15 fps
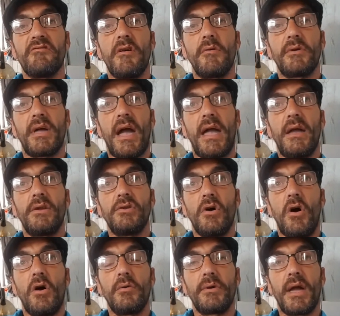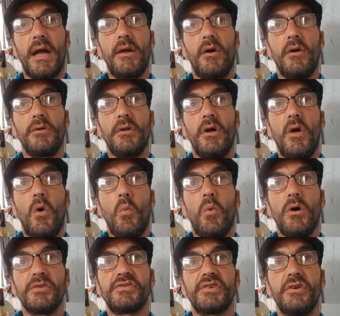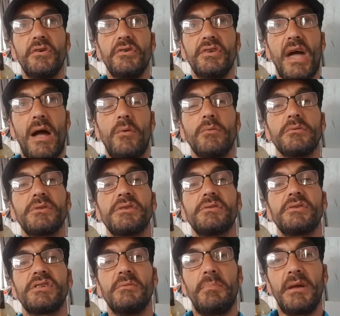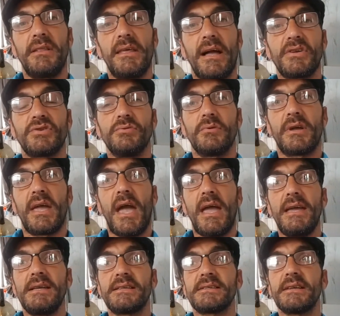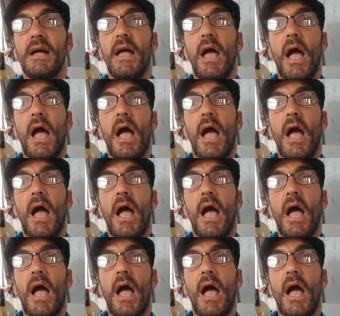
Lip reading: were okay and not okay on, what turned out to be the actual case,